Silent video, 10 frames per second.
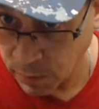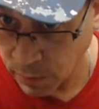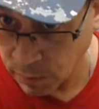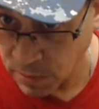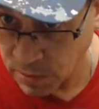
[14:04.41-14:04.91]

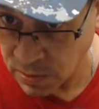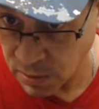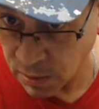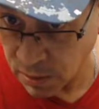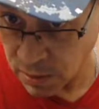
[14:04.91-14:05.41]
me
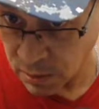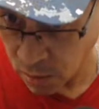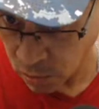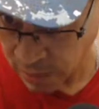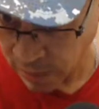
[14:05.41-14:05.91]
see.
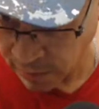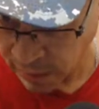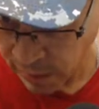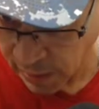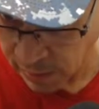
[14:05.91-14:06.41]
So we
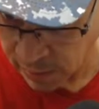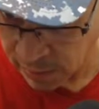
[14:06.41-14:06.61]
got that.